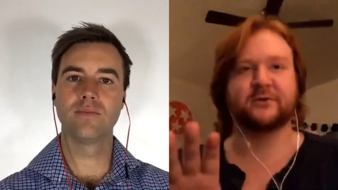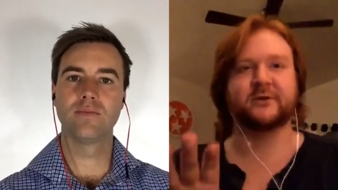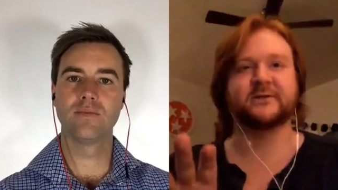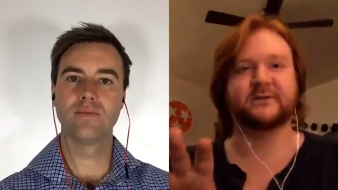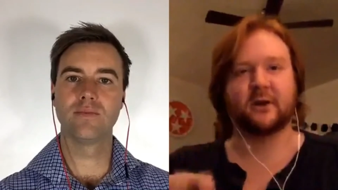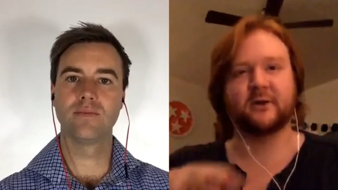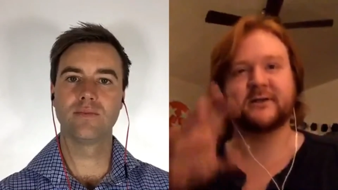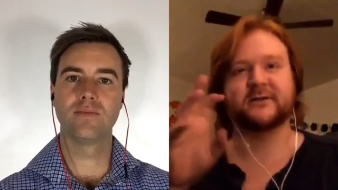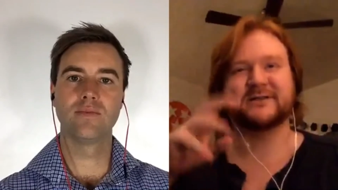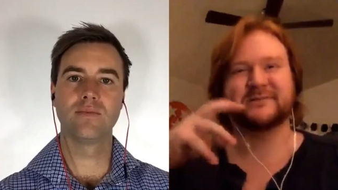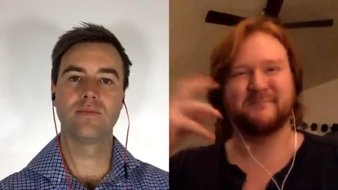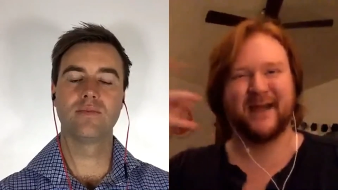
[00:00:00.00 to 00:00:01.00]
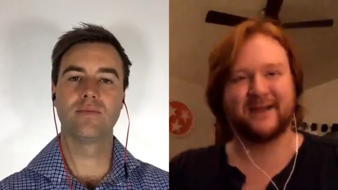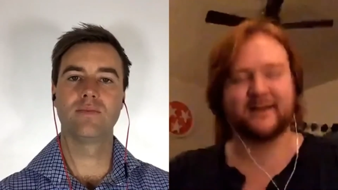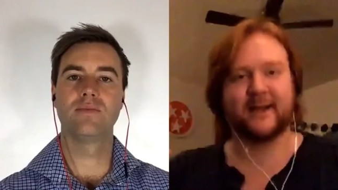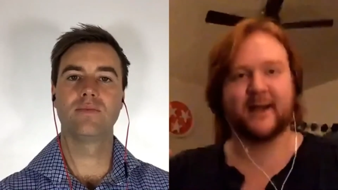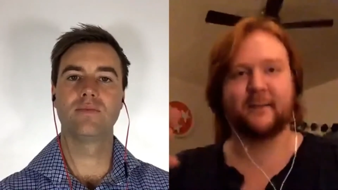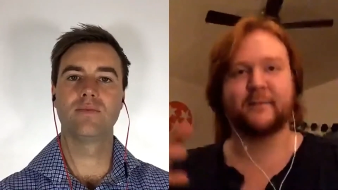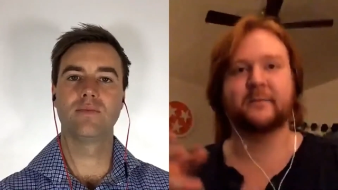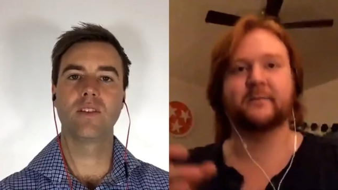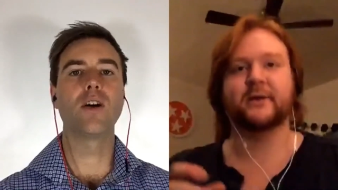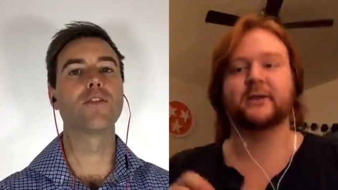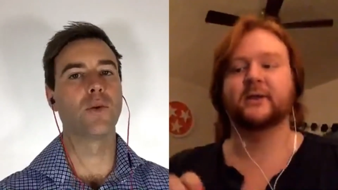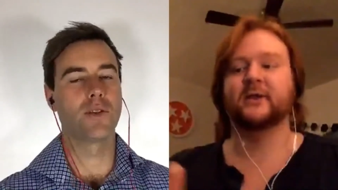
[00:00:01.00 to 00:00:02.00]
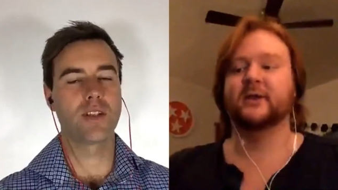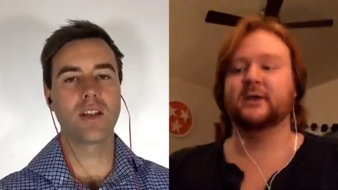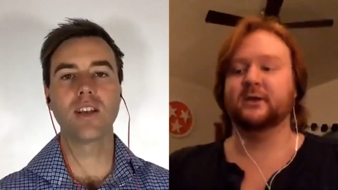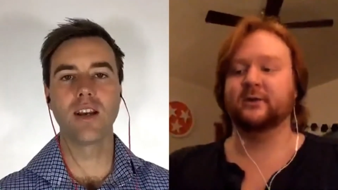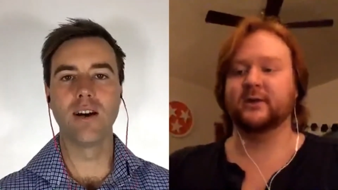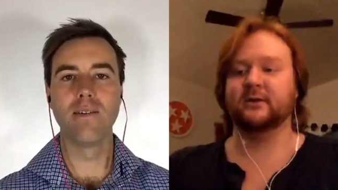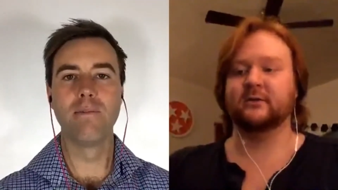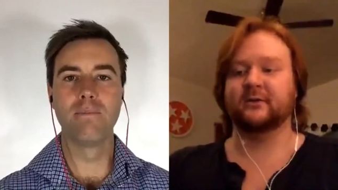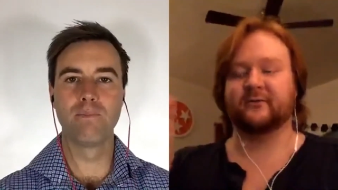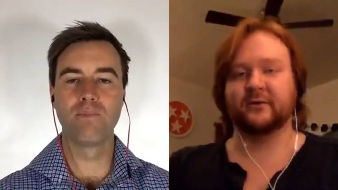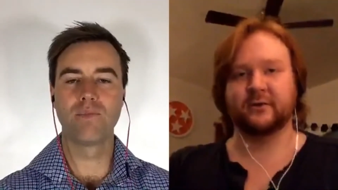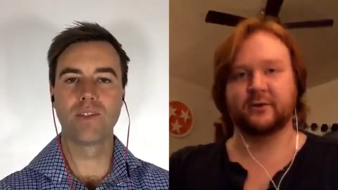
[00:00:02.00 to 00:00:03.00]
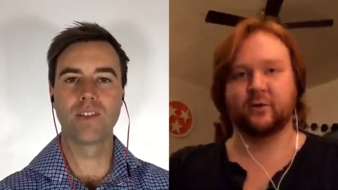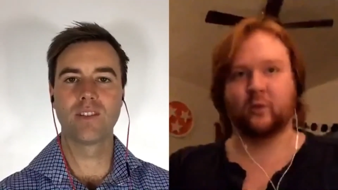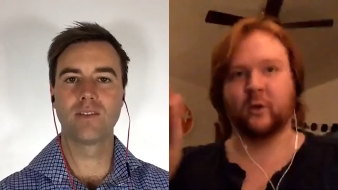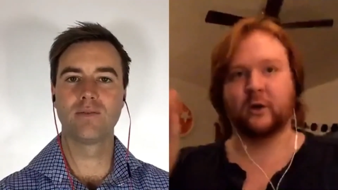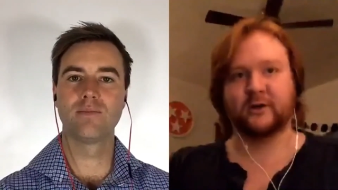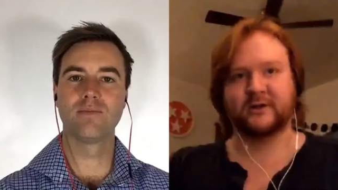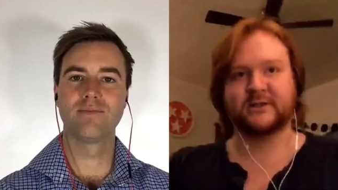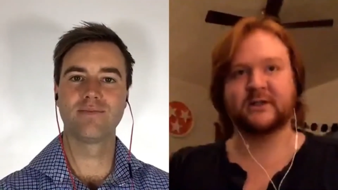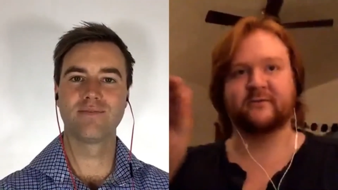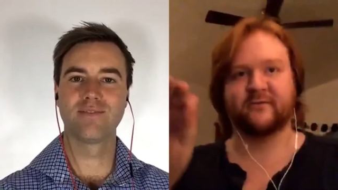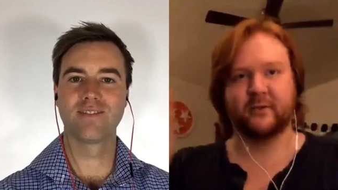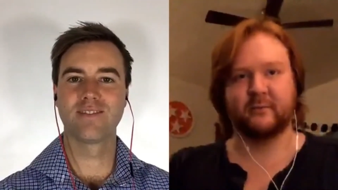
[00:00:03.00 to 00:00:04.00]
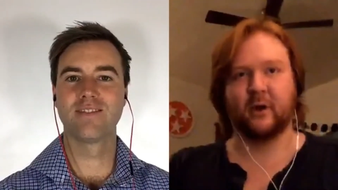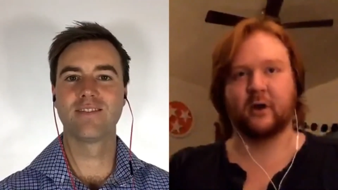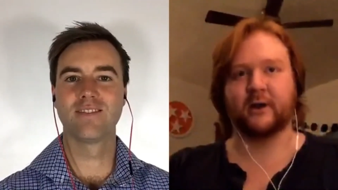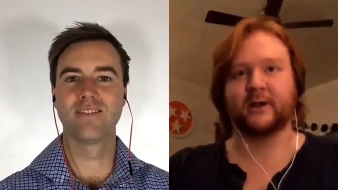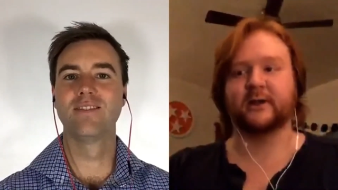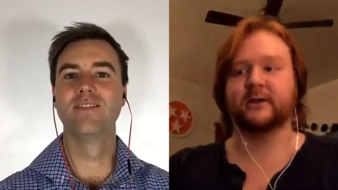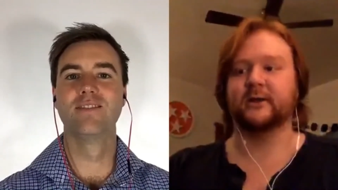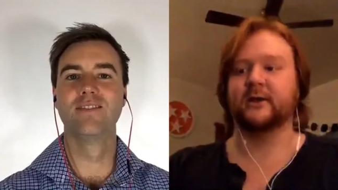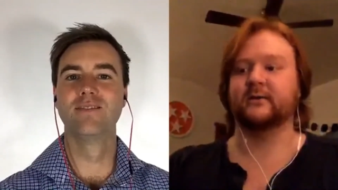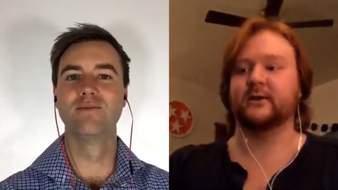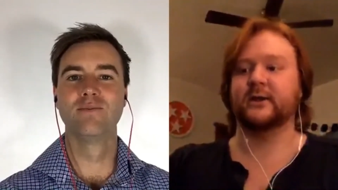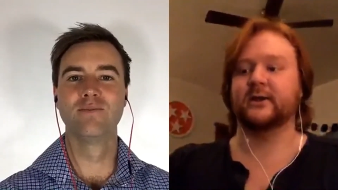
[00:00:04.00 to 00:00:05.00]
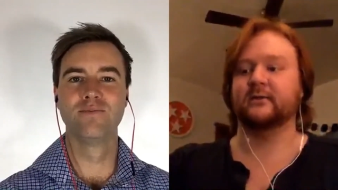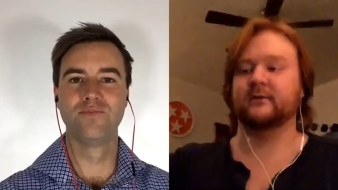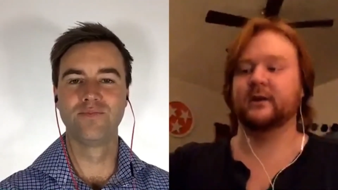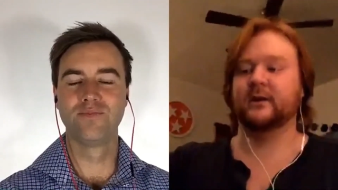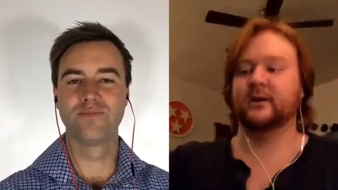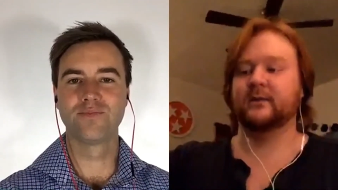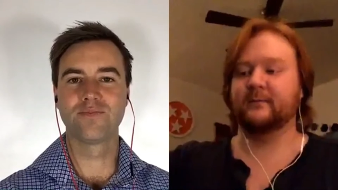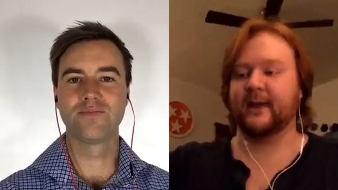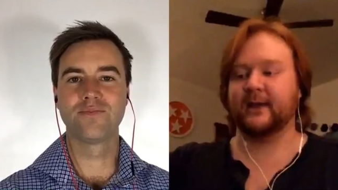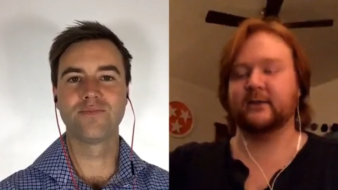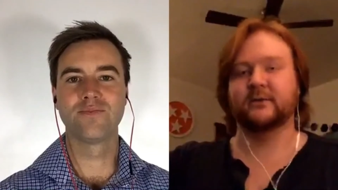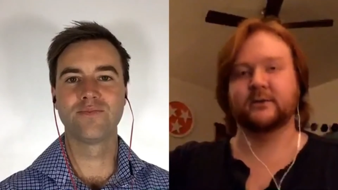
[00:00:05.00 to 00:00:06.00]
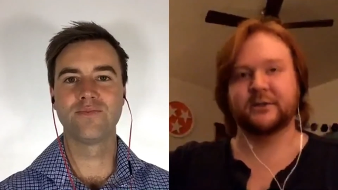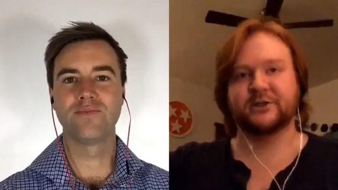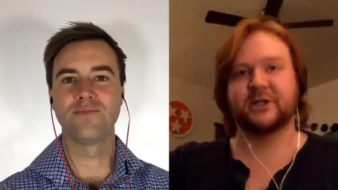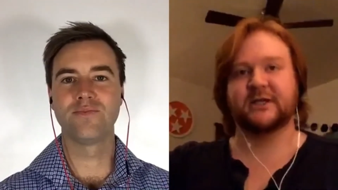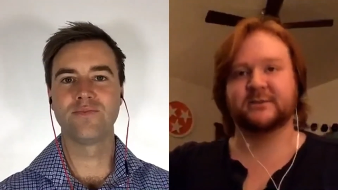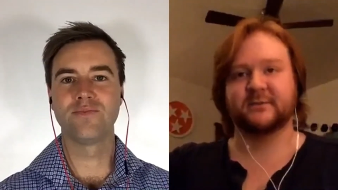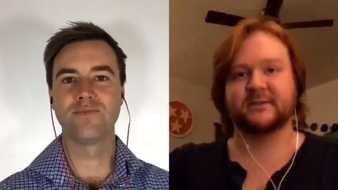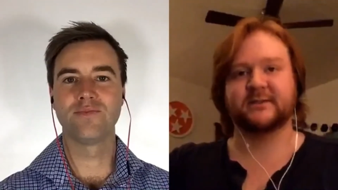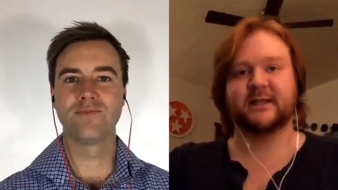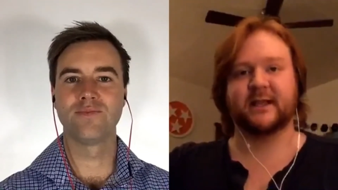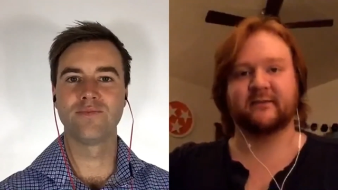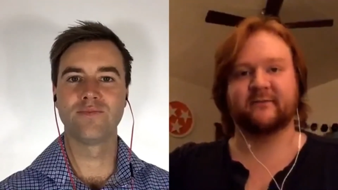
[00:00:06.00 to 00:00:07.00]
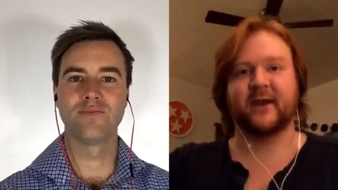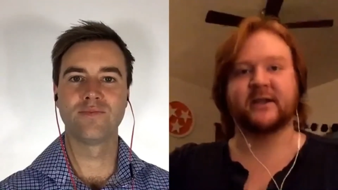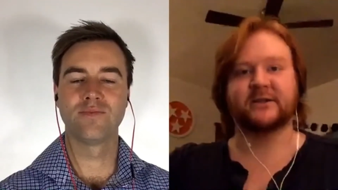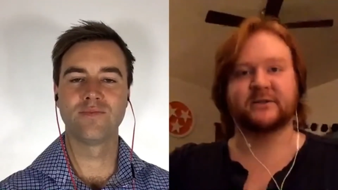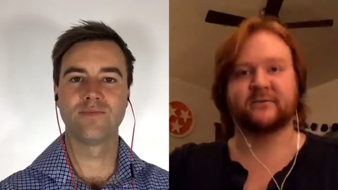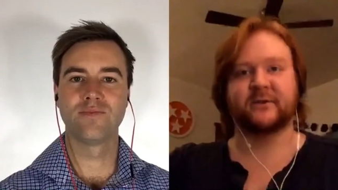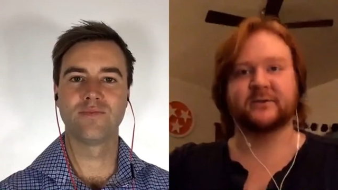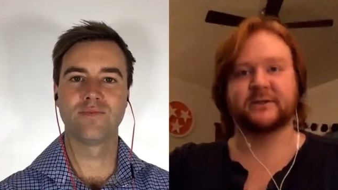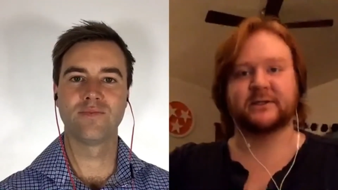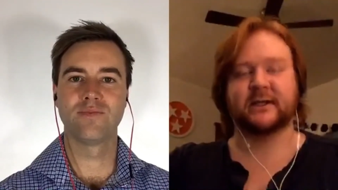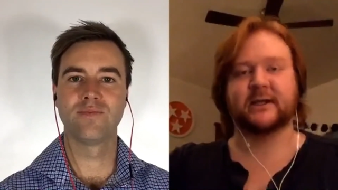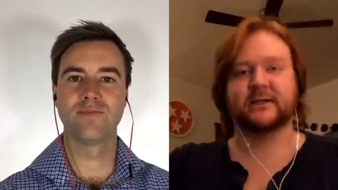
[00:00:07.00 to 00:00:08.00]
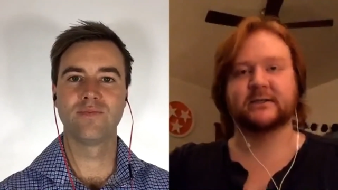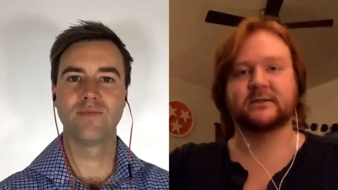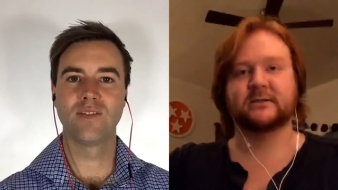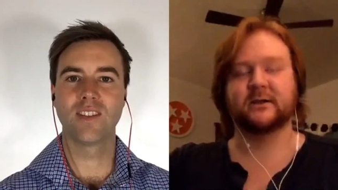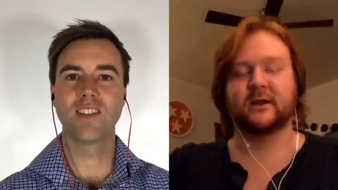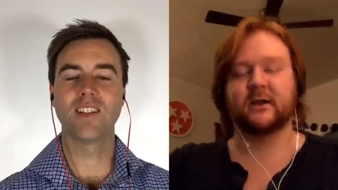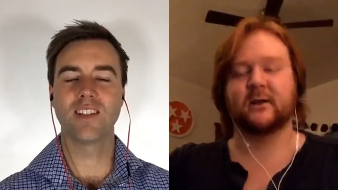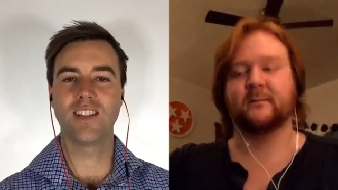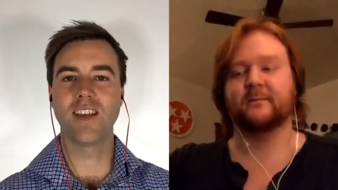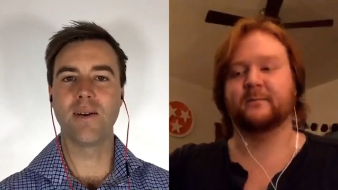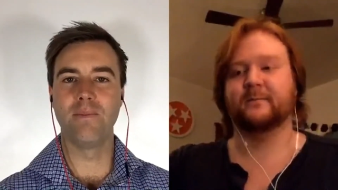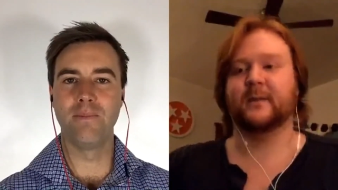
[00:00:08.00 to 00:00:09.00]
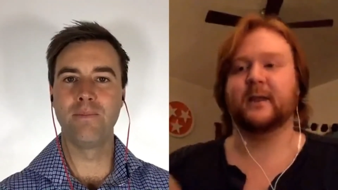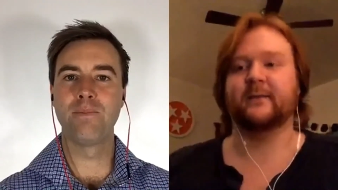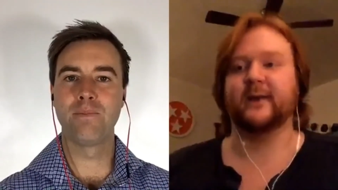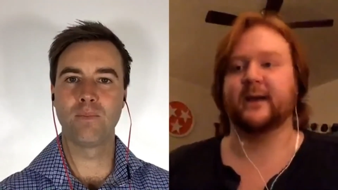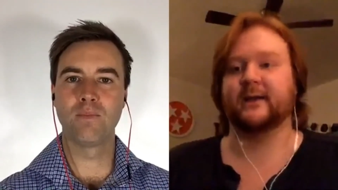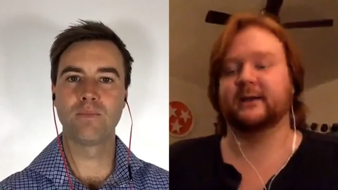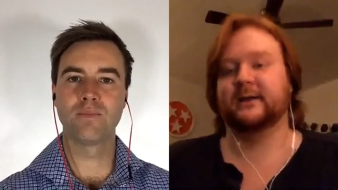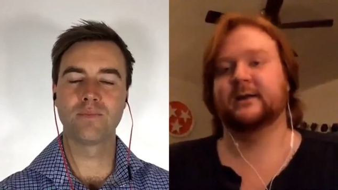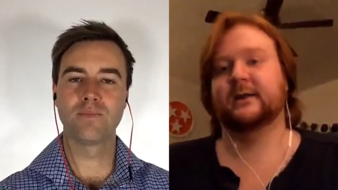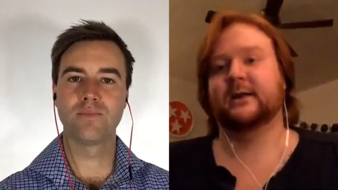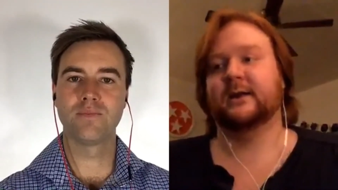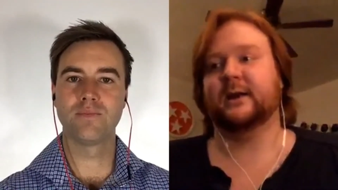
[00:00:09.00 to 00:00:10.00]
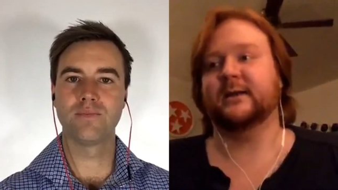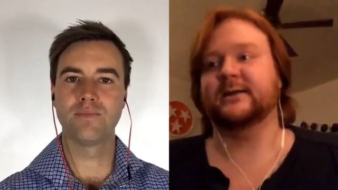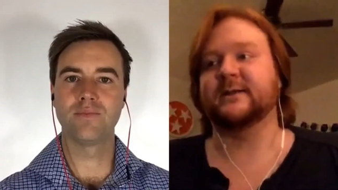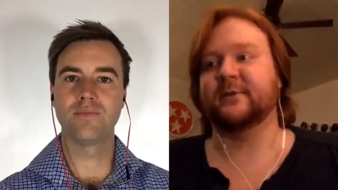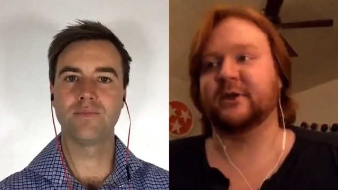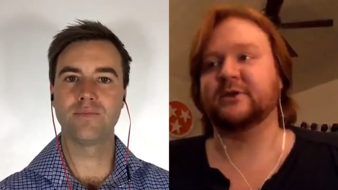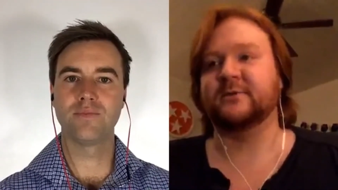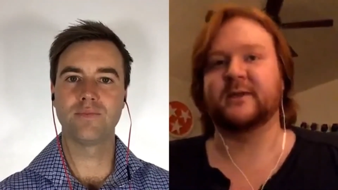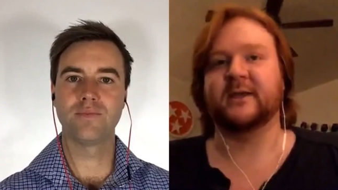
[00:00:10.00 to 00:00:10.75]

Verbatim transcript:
Speaker 1: It's hard to just make that happen, but of course, you yeah. can look for little quirks of the market and then make little adjustments to take advantage of those things. Um, yep. And that and that's something you should be thinking